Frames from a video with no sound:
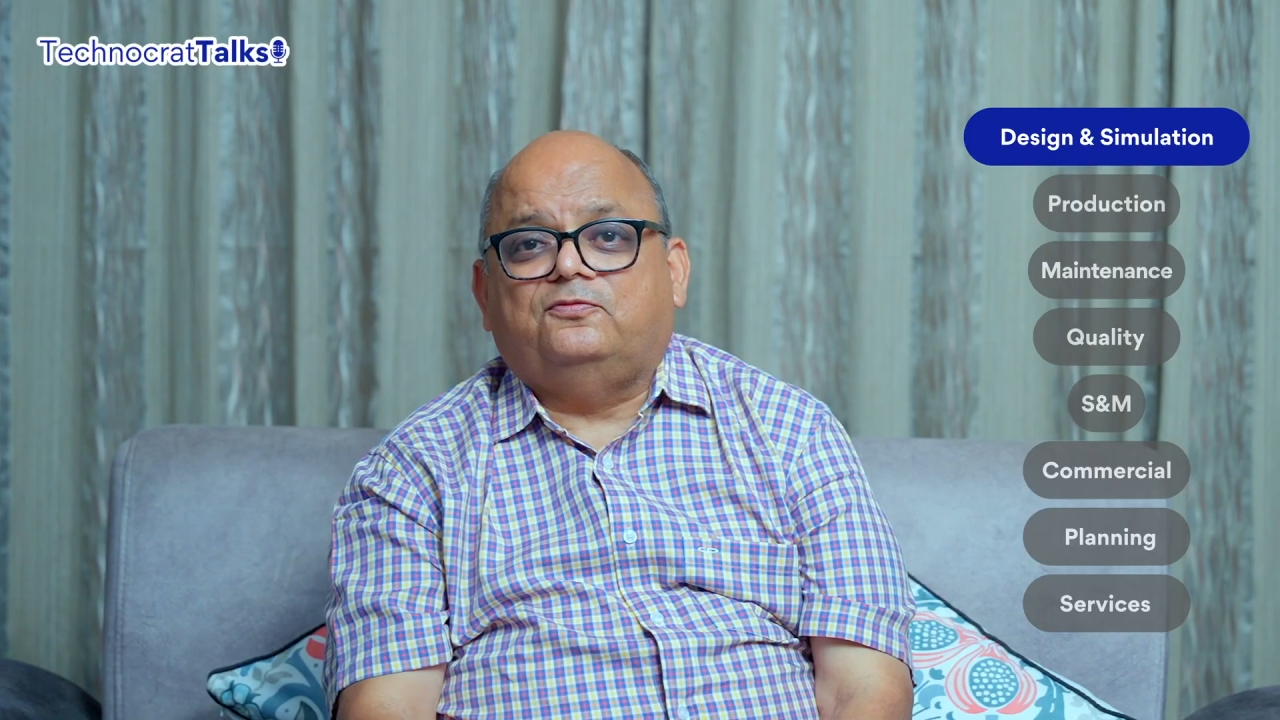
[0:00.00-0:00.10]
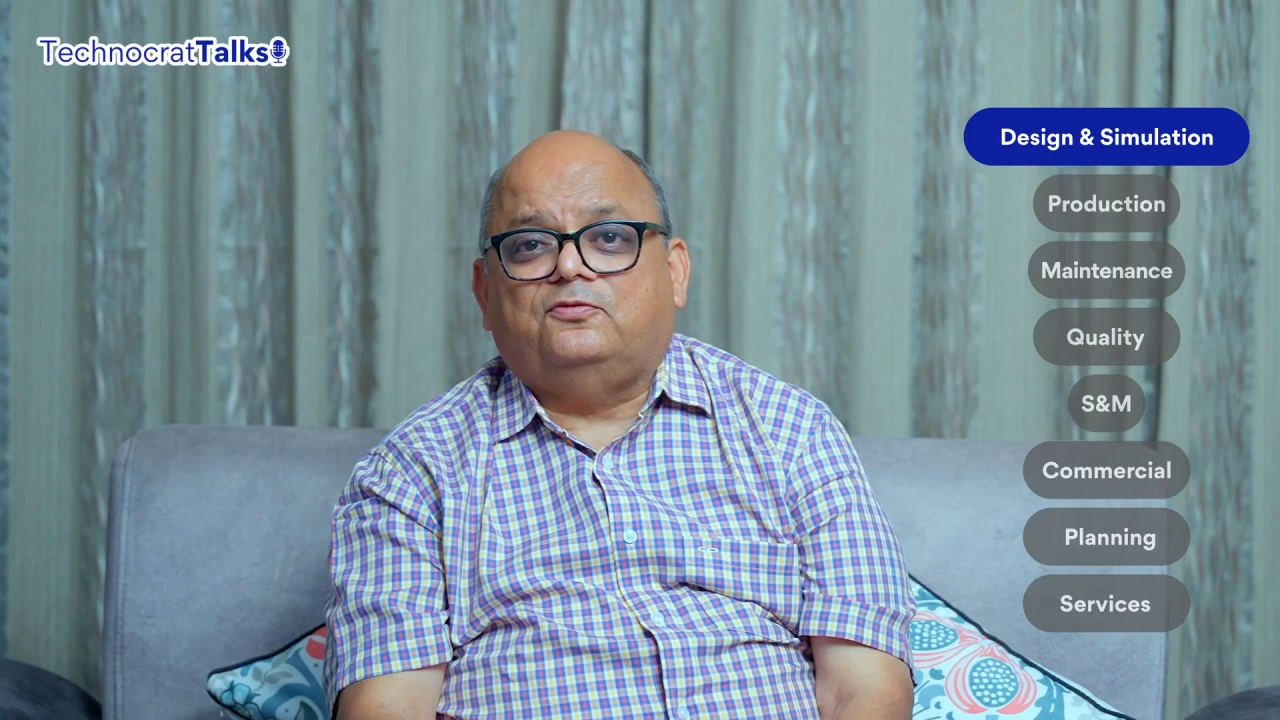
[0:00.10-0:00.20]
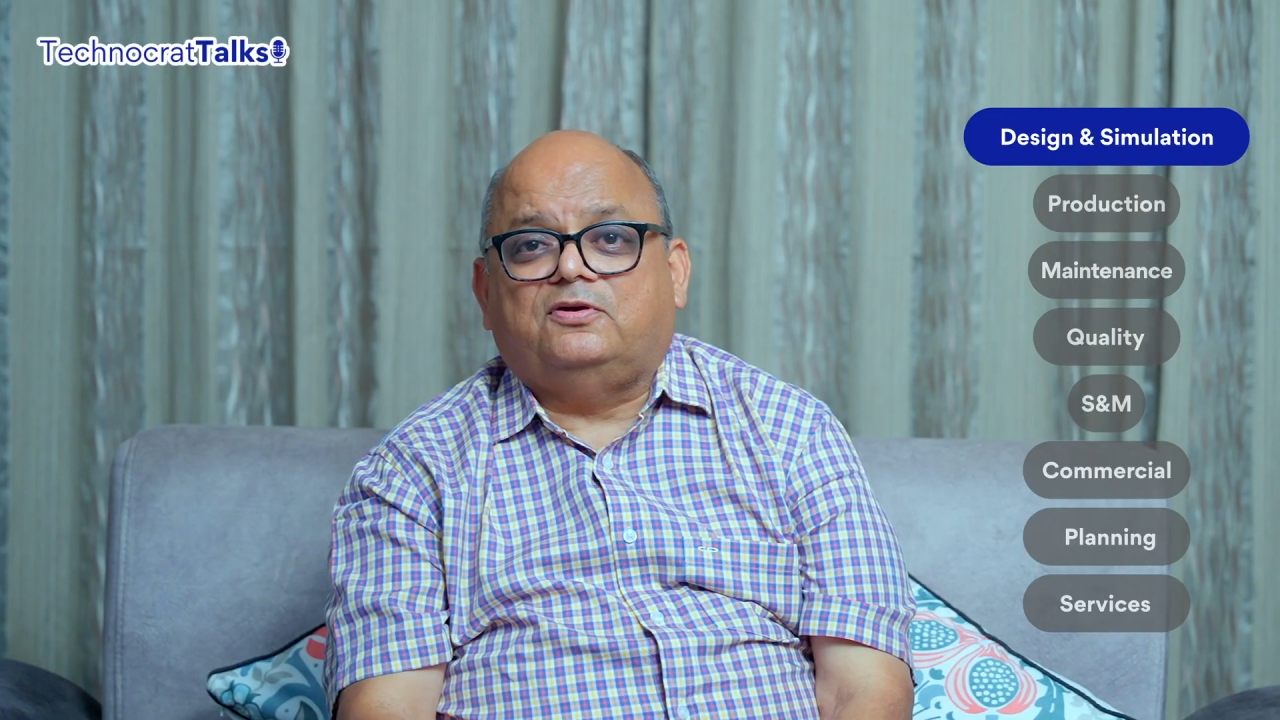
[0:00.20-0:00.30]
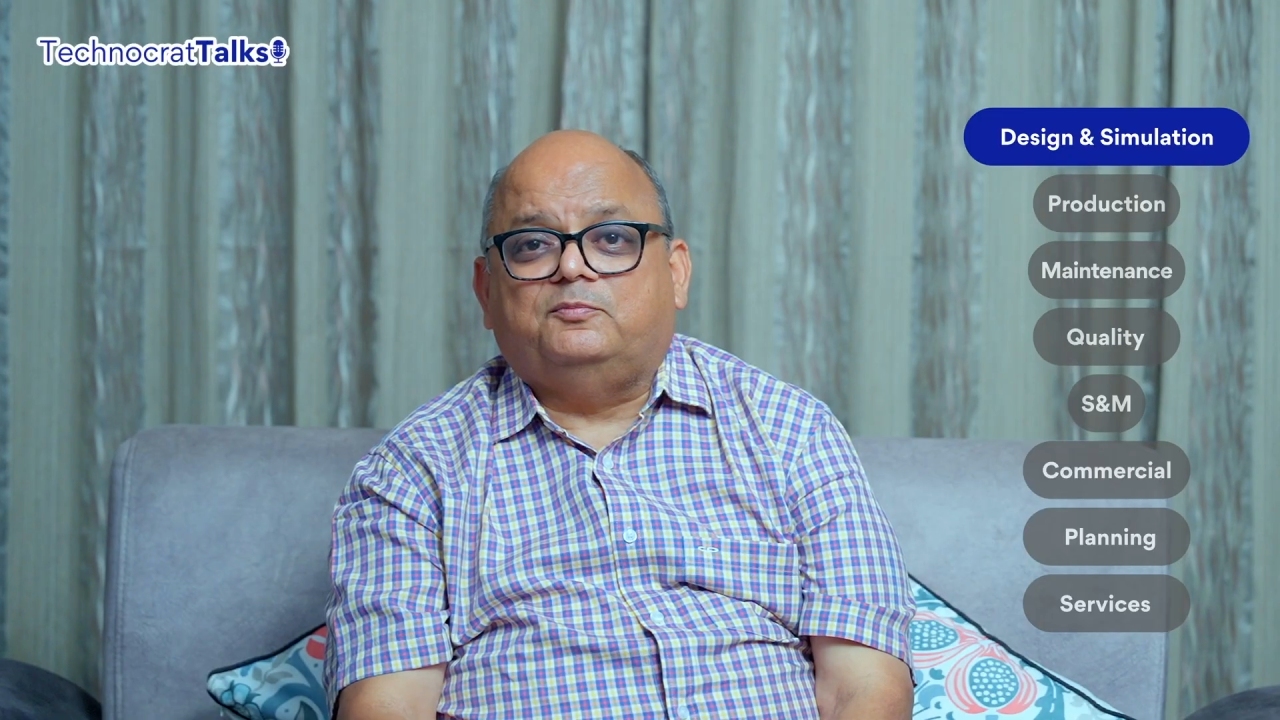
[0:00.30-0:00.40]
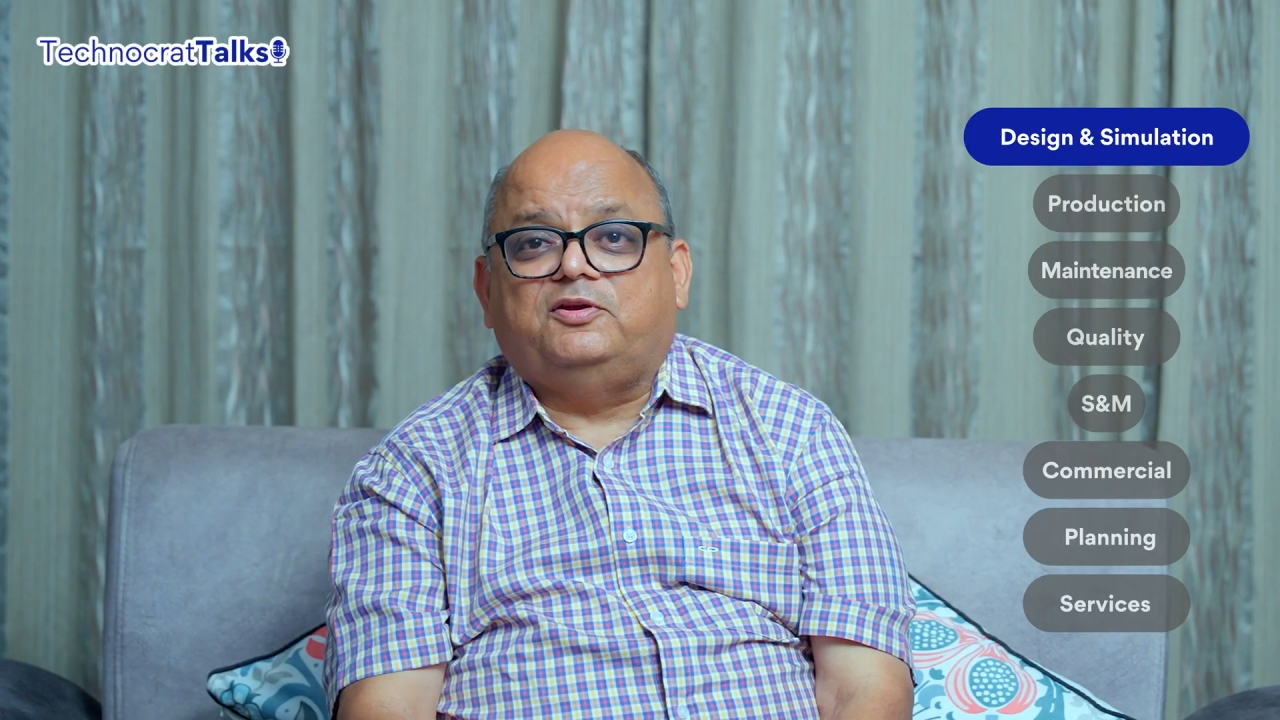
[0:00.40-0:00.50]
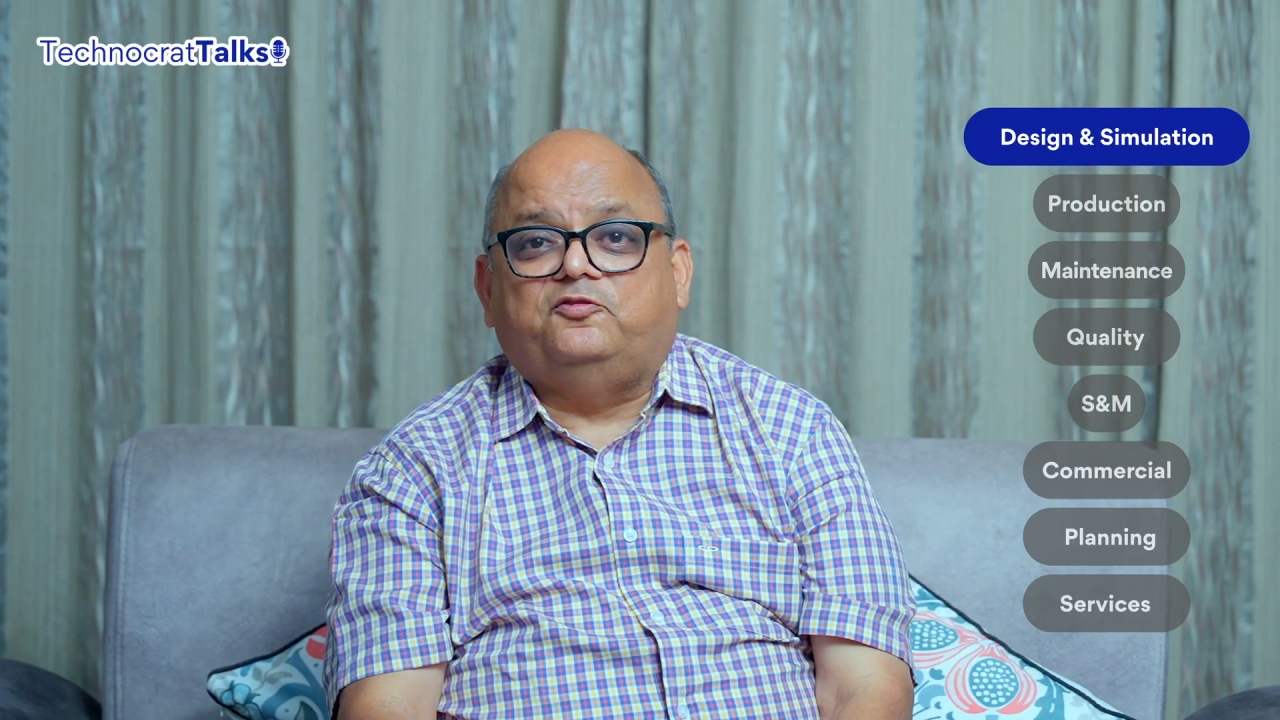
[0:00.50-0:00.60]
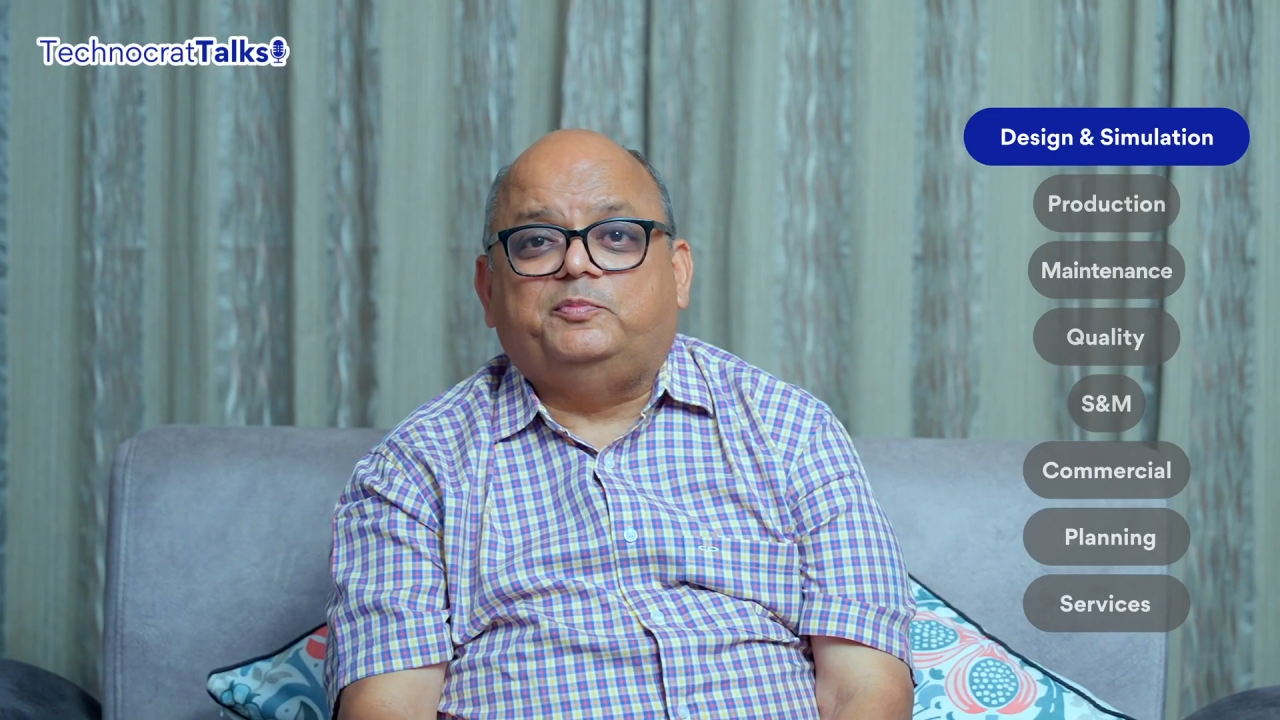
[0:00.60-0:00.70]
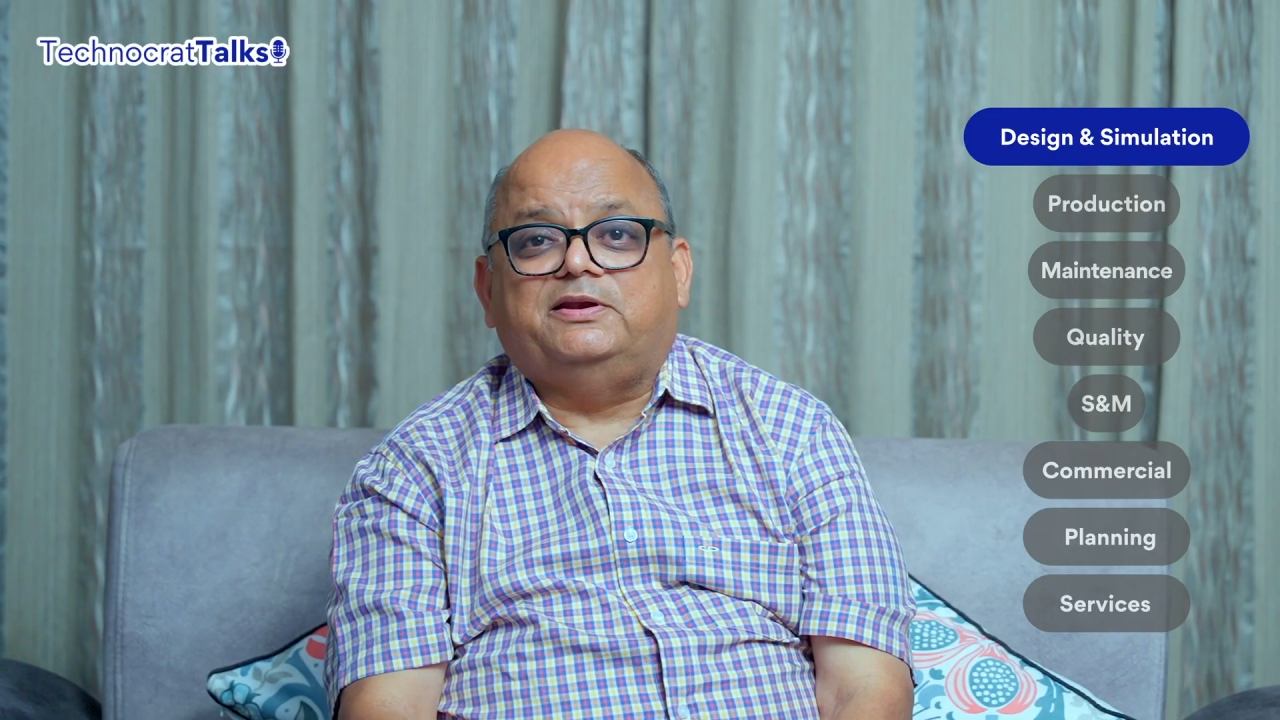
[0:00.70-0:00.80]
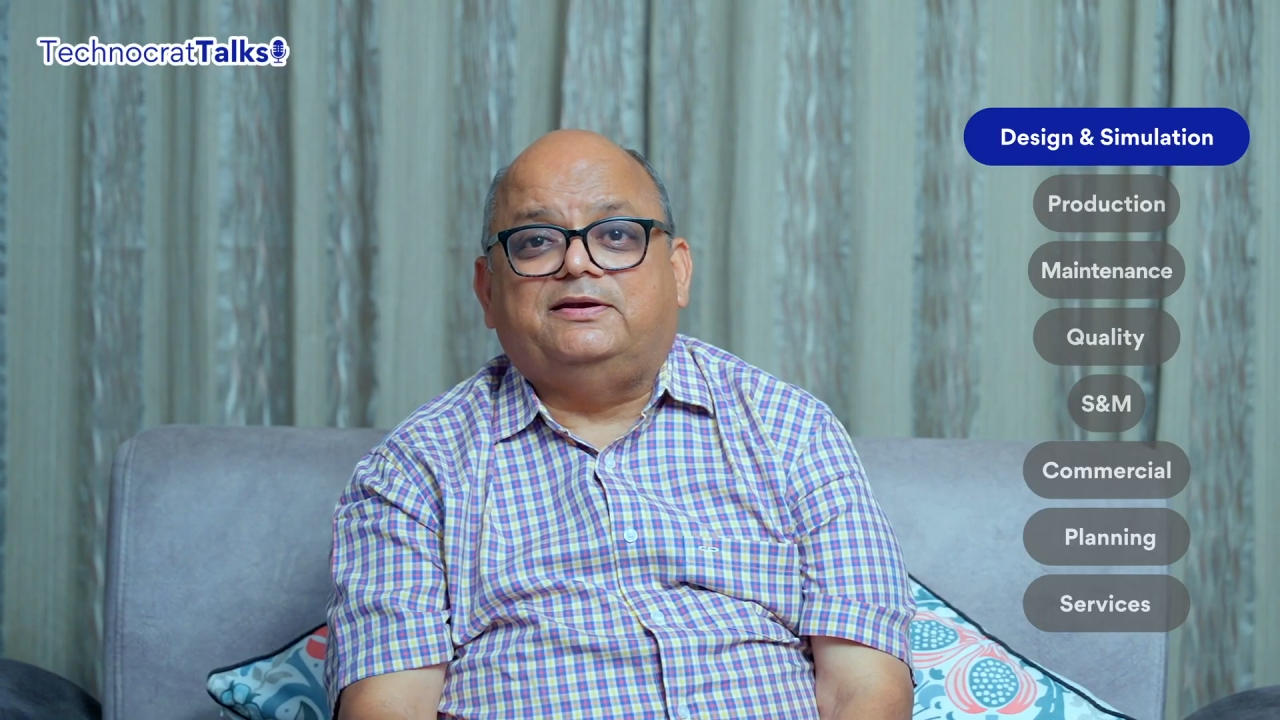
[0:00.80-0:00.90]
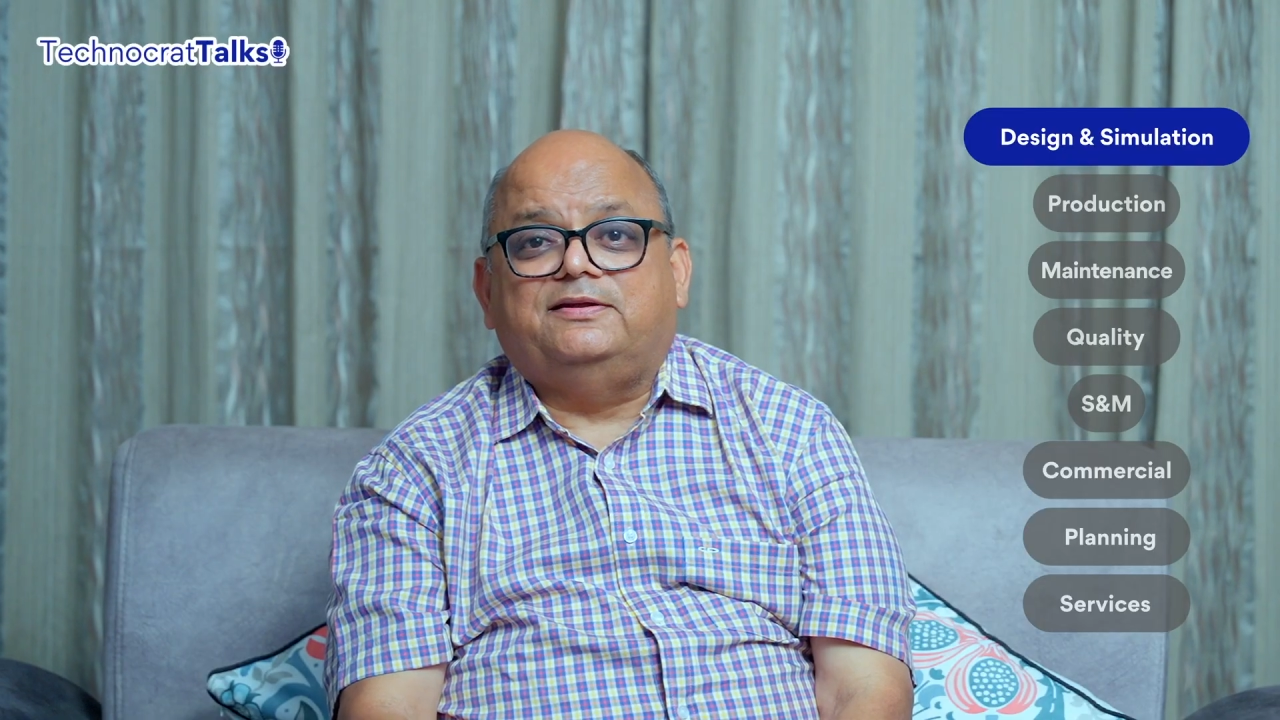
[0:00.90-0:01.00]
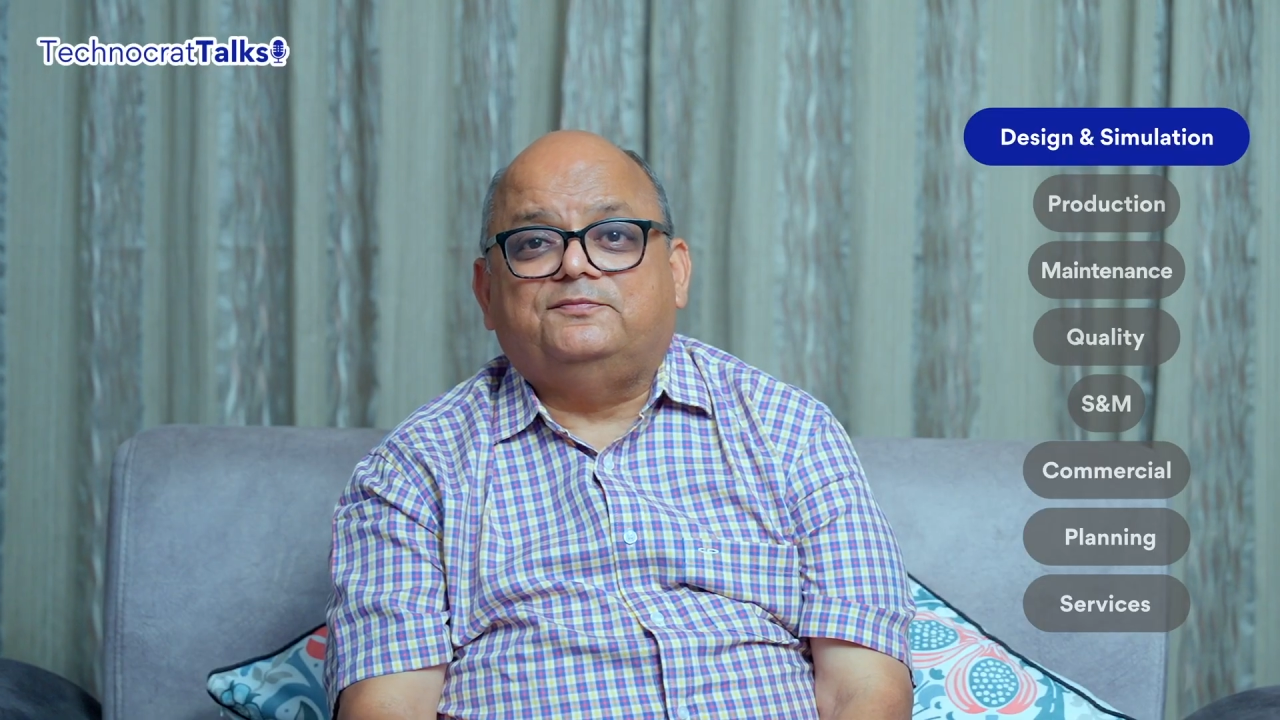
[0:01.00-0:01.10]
for a brief period,